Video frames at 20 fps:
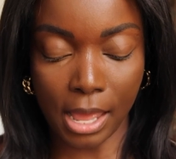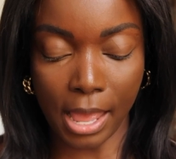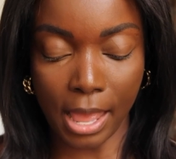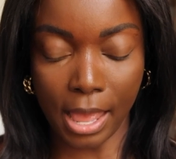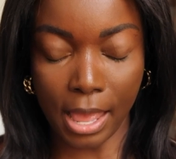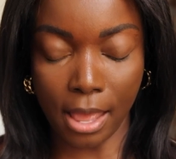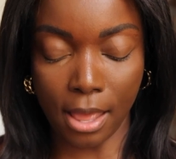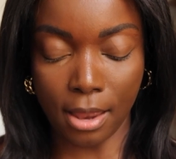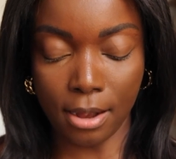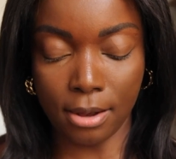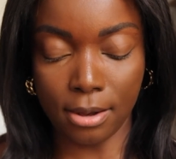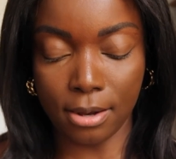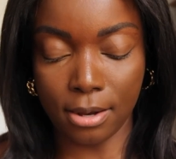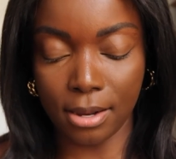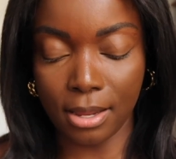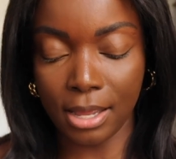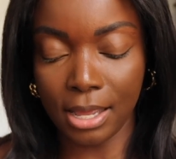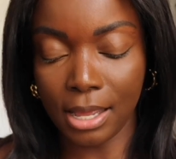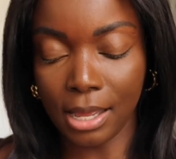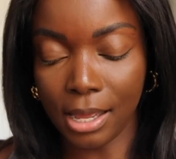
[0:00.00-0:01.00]
and
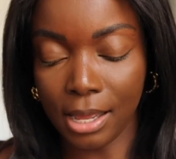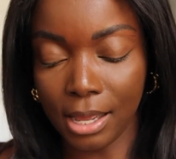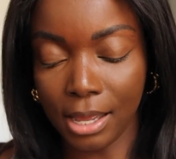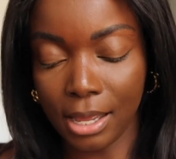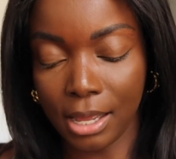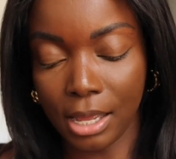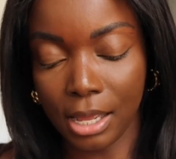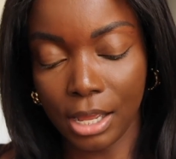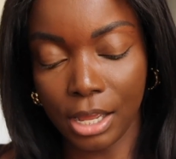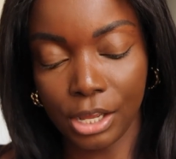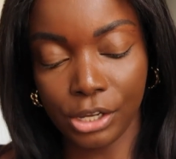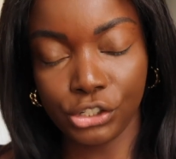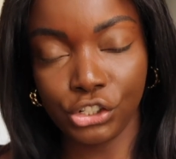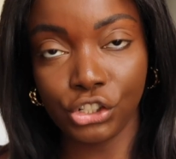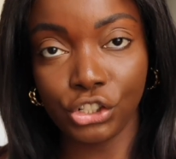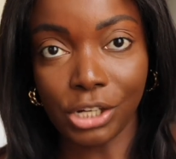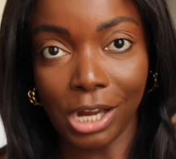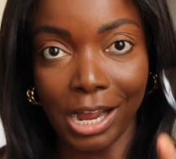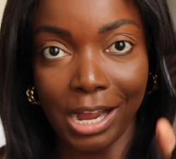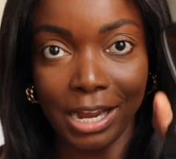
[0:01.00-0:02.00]

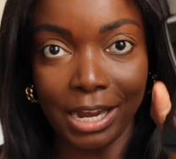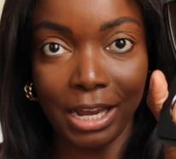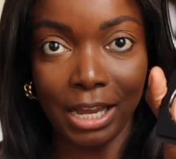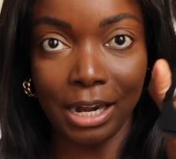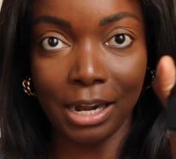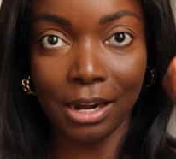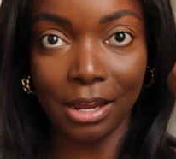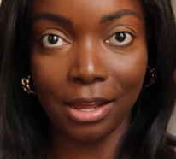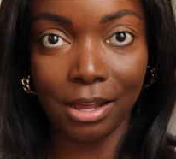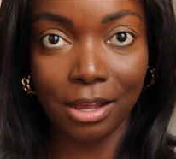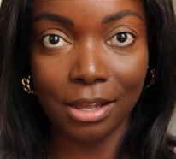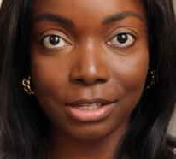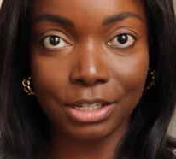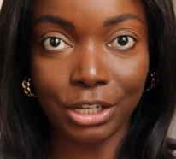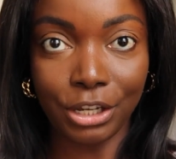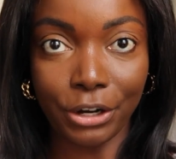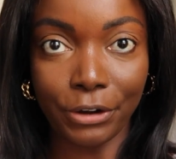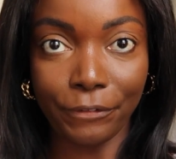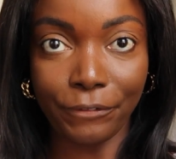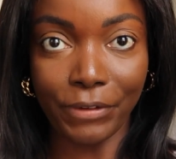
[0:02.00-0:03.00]
shine
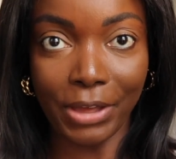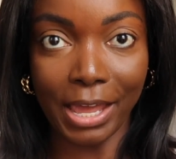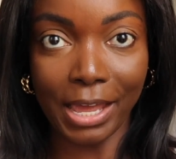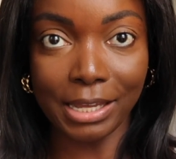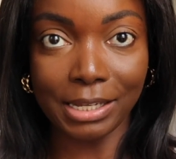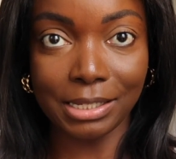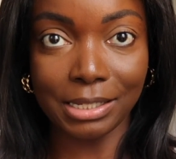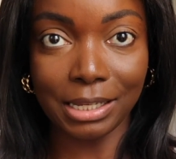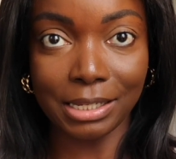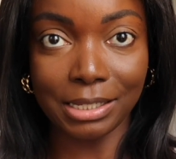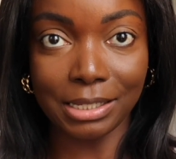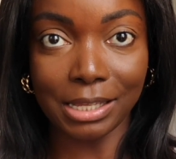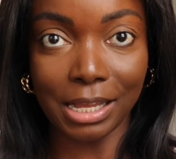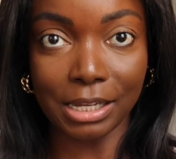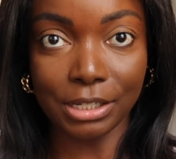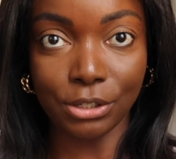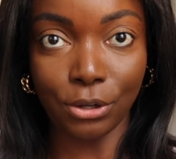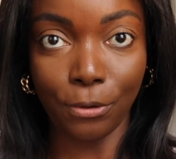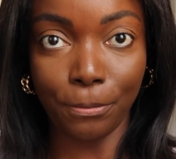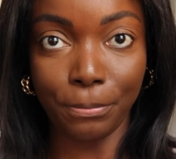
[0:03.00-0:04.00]
to your face. Isn't
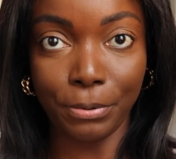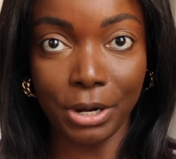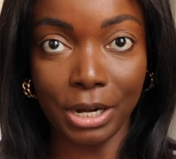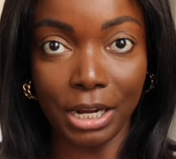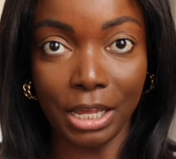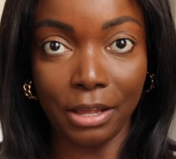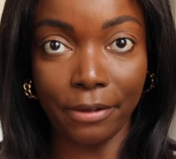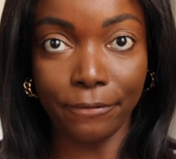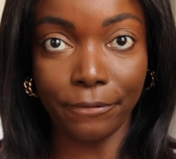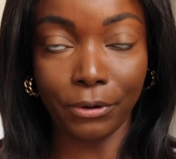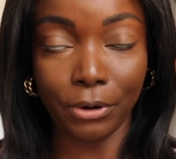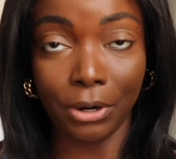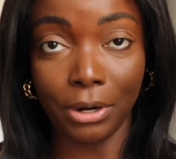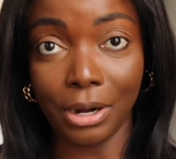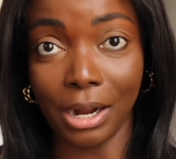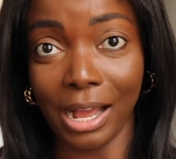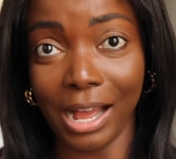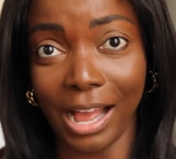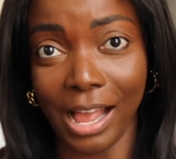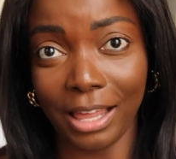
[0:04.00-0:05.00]
that so pretty
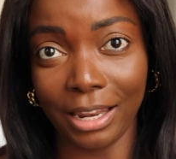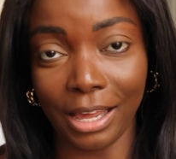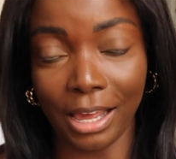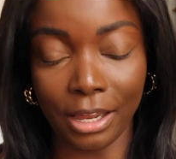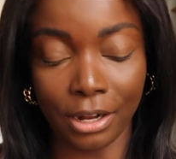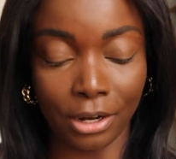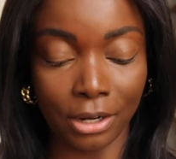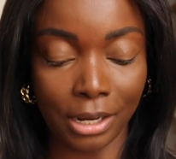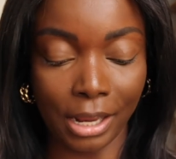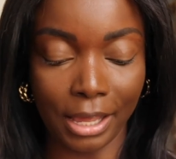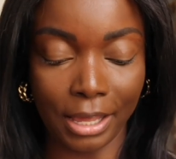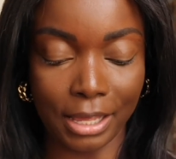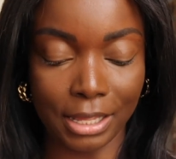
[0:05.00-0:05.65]
for a highlighter?